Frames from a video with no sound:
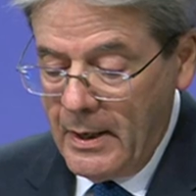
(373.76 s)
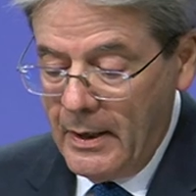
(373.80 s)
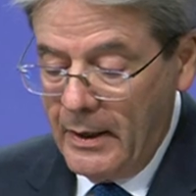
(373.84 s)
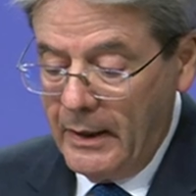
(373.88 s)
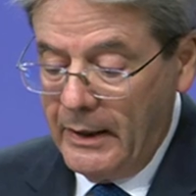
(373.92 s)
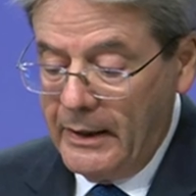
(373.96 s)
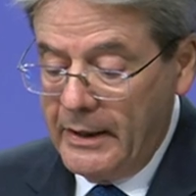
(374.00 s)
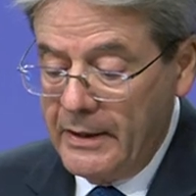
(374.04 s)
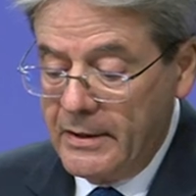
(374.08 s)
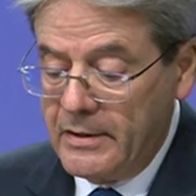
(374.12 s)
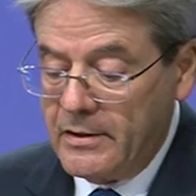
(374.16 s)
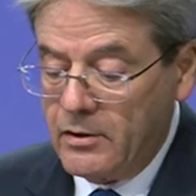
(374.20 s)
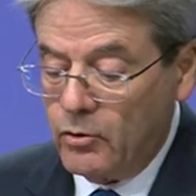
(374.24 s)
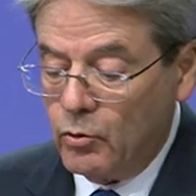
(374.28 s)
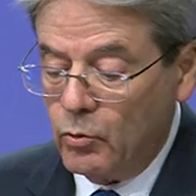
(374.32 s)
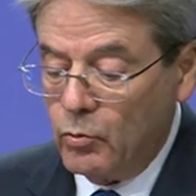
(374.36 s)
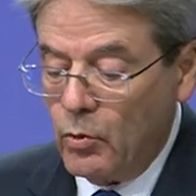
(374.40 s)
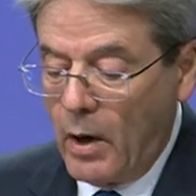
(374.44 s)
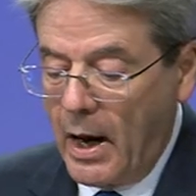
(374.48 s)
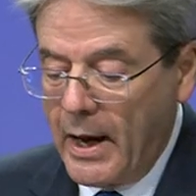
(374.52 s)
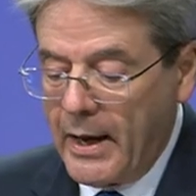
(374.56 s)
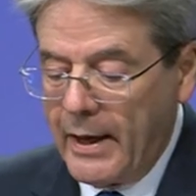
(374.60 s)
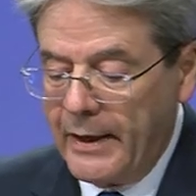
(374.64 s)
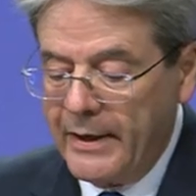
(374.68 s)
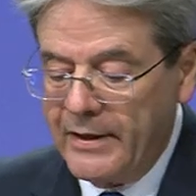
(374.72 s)
leads
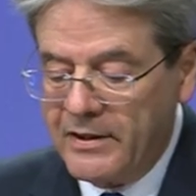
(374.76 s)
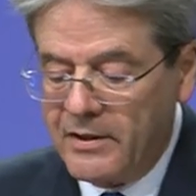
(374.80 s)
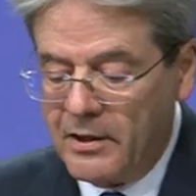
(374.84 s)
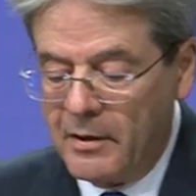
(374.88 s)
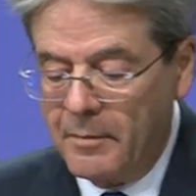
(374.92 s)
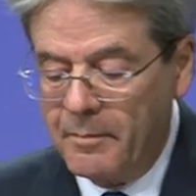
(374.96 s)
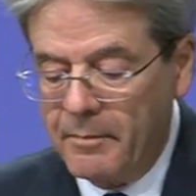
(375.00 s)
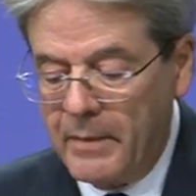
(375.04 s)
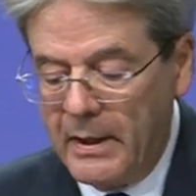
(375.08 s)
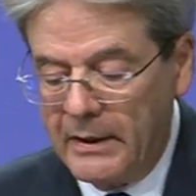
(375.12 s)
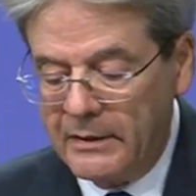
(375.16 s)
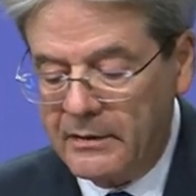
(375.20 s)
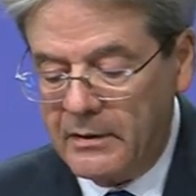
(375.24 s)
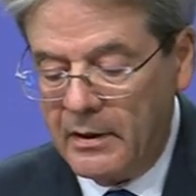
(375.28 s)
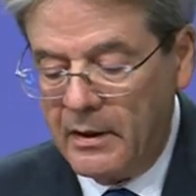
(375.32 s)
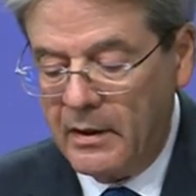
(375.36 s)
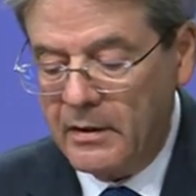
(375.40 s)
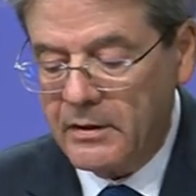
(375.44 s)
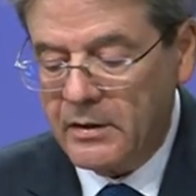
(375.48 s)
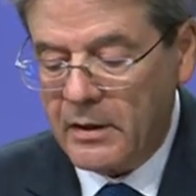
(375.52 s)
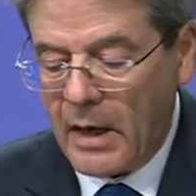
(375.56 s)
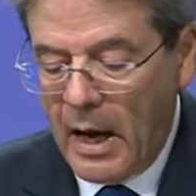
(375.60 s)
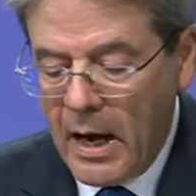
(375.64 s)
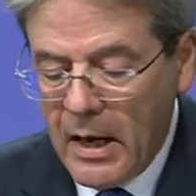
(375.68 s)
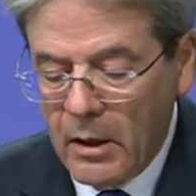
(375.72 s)
to
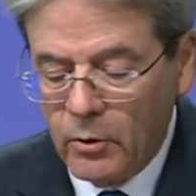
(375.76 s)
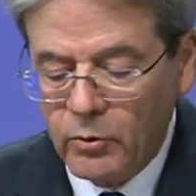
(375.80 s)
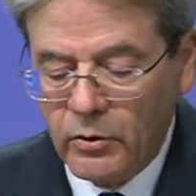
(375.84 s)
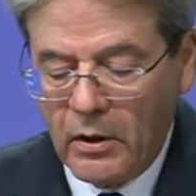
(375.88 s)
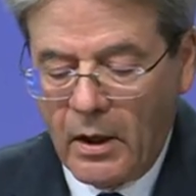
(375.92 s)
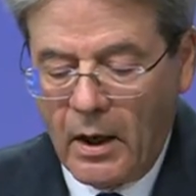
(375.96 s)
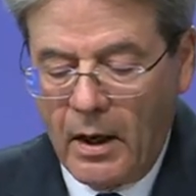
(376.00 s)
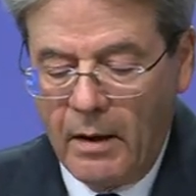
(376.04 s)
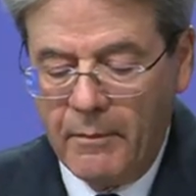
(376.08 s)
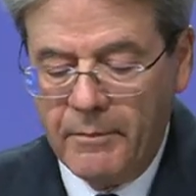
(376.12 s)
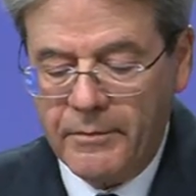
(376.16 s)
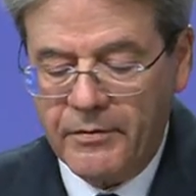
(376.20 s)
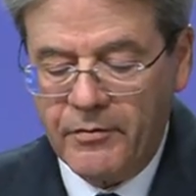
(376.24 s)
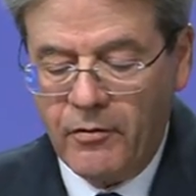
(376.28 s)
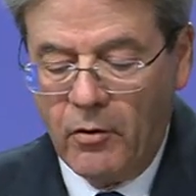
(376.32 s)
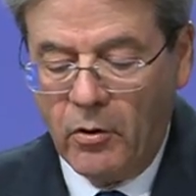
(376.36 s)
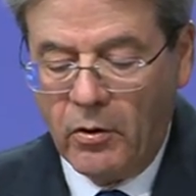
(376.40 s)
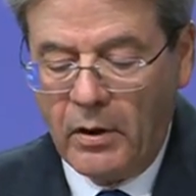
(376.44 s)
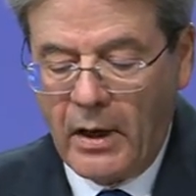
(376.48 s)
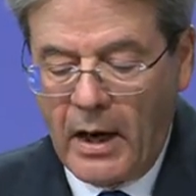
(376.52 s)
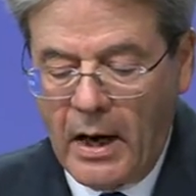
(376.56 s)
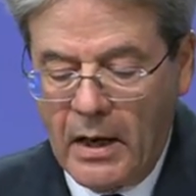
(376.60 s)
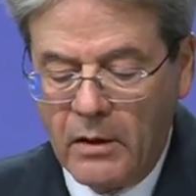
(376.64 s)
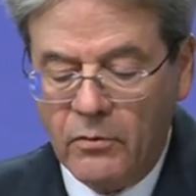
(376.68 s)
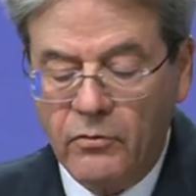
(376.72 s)
asymmetric outcomes for
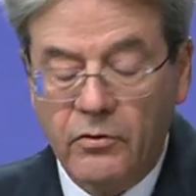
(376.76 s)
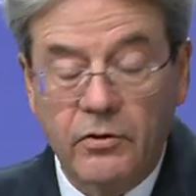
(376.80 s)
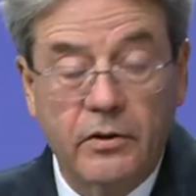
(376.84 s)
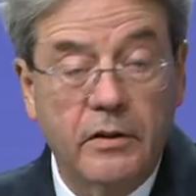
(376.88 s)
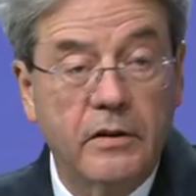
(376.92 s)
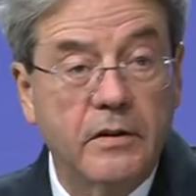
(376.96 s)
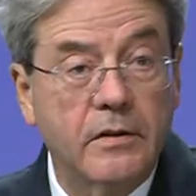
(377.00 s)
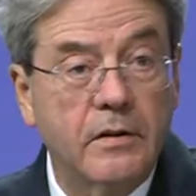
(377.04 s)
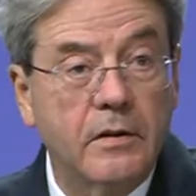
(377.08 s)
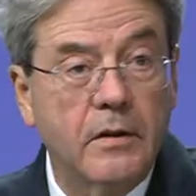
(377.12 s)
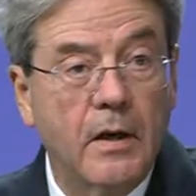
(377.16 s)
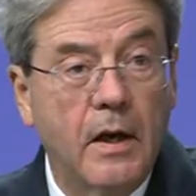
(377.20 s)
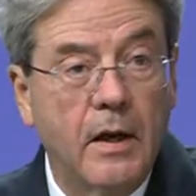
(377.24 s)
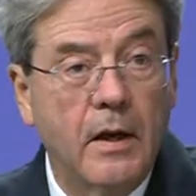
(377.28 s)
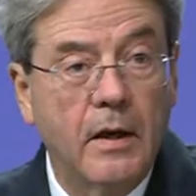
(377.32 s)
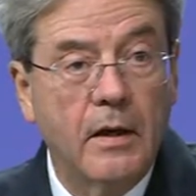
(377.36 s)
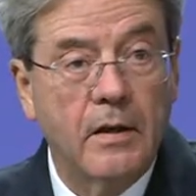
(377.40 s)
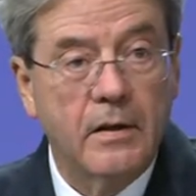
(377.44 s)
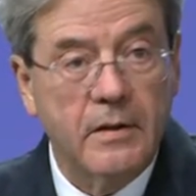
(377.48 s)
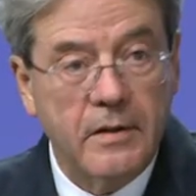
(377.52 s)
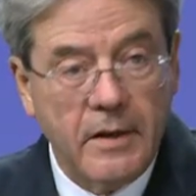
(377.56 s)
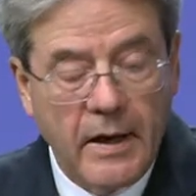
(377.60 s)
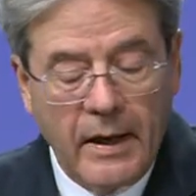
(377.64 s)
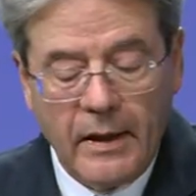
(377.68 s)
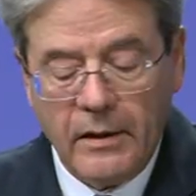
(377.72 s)
countries,
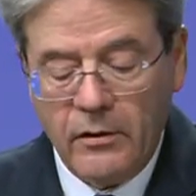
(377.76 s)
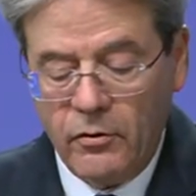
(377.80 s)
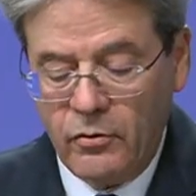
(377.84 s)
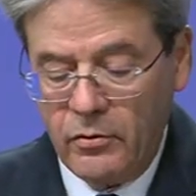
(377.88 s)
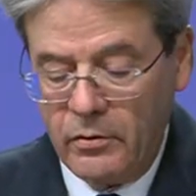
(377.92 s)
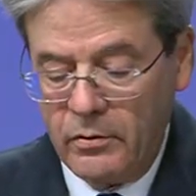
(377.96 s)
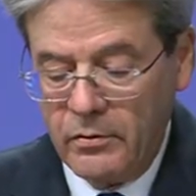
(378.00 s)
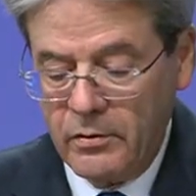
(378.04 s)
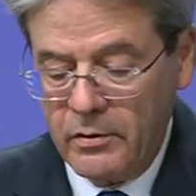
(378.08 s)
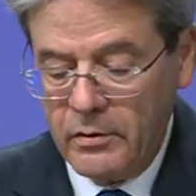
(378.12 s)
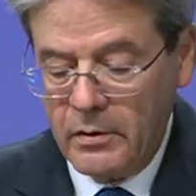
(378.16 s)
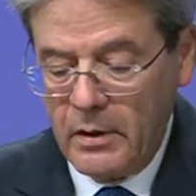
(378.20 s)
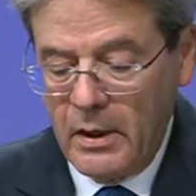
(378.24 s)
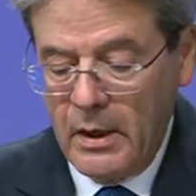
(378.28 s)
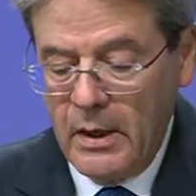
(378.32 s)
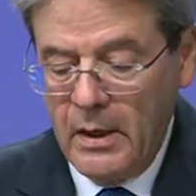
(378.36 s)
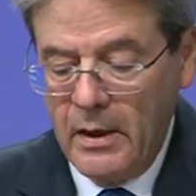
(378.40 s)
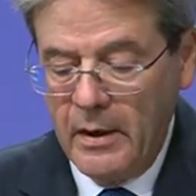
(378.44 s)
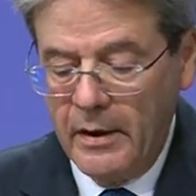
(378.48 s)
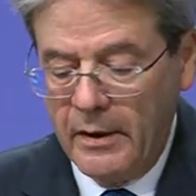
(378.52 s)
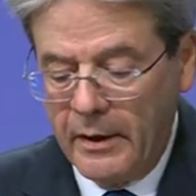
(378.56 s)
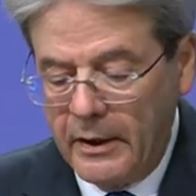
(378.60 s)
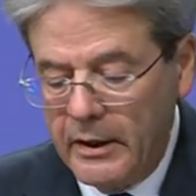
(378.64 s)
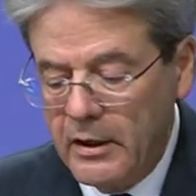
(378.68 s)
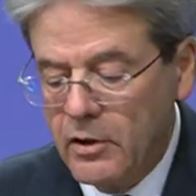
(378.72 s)
sectors,
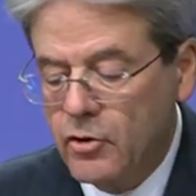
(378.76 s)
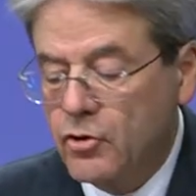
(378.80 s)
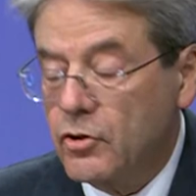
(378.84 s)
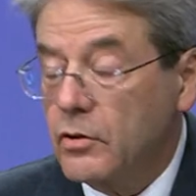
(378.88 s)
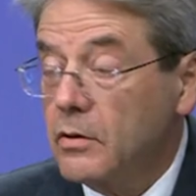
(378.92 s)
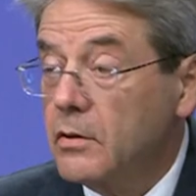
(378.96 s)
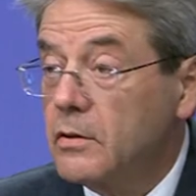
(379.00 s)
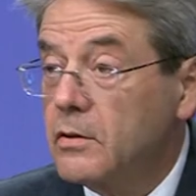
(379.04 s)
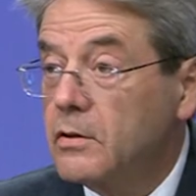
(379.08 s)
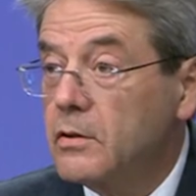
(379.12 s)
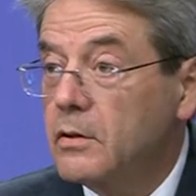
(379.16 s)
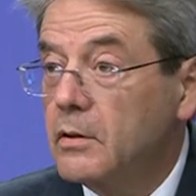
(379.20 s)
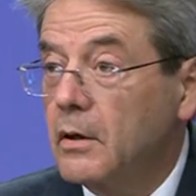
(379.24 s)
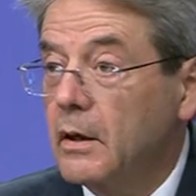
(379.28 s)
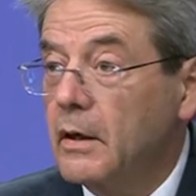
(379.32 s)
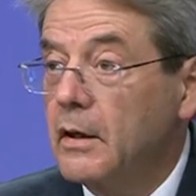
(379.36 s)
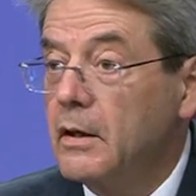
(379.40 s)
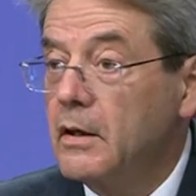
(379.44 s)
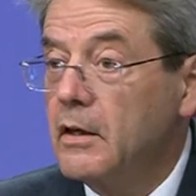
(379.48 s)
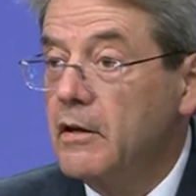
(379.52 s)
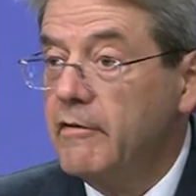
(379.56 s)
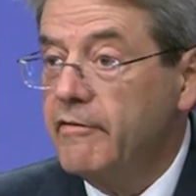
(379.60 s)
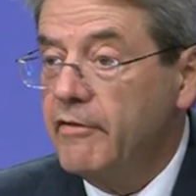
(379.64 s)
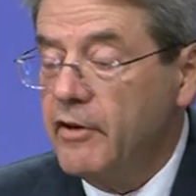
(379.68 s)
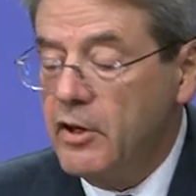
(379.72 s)
regions,
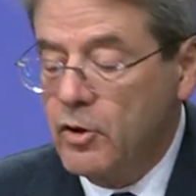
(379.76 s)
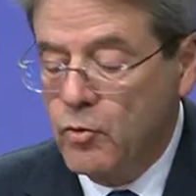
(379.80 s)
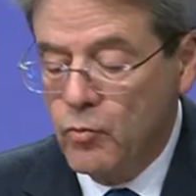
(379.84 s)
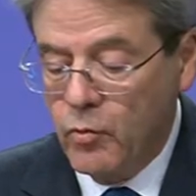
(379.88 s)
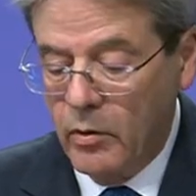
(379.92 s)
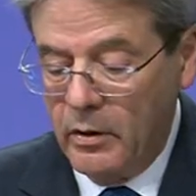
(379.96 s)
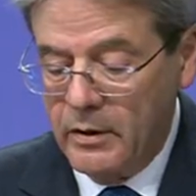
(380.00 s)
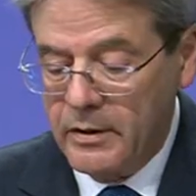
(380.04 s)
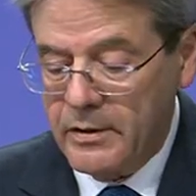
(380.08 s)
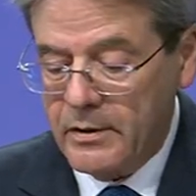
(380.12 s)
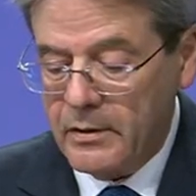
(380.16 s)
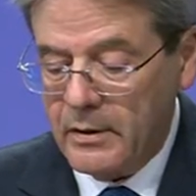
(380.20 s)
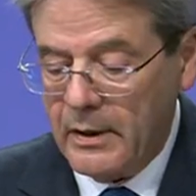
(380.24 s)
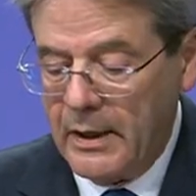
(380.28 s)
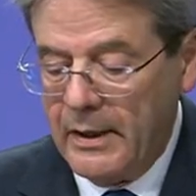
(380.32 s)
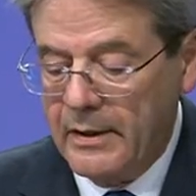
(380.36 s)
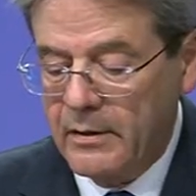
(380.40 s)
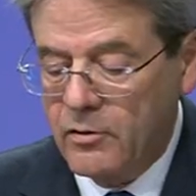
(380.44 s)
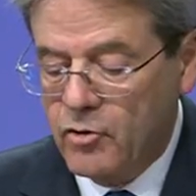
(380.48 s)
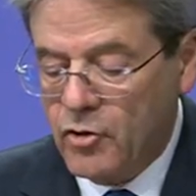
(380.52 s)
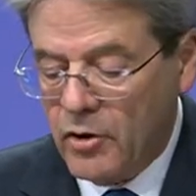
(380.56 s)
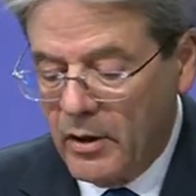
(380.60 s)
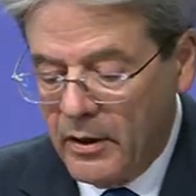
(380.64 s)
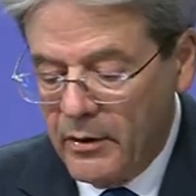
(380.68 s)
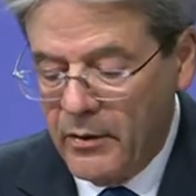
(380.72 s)
individuals,
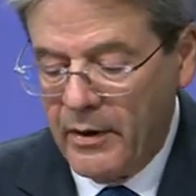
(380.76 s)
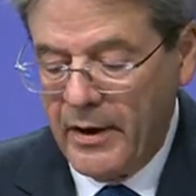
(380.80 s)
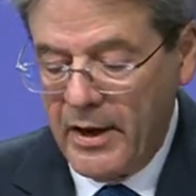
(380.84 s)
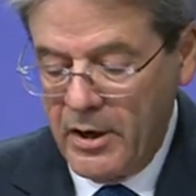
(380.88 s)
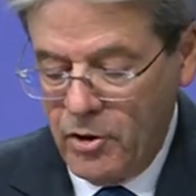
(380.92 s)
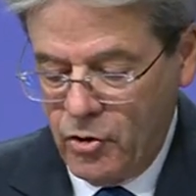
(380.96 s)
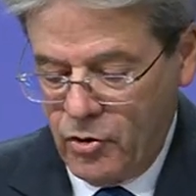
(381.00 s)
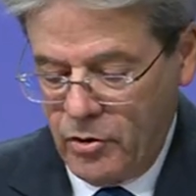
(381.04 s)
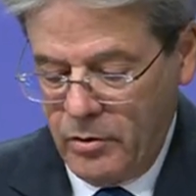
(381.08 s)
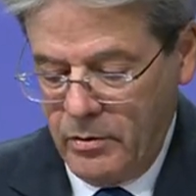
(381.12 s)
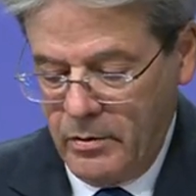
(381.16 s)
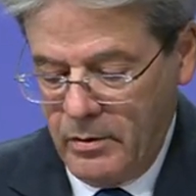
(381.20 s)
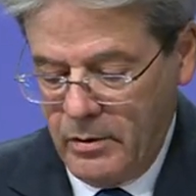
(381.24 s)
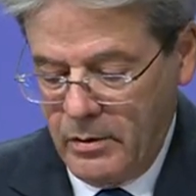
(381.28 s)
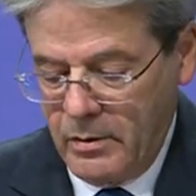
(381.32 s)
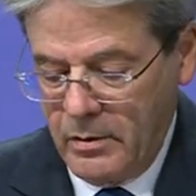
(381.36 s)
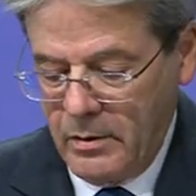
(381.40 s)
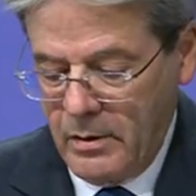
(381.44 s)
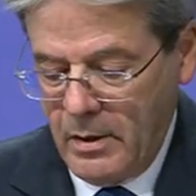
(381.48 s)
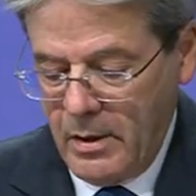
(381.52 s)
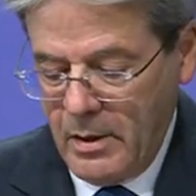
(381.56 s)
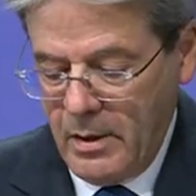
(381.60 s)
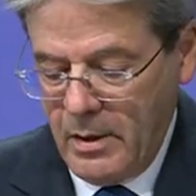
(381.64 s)
and generations.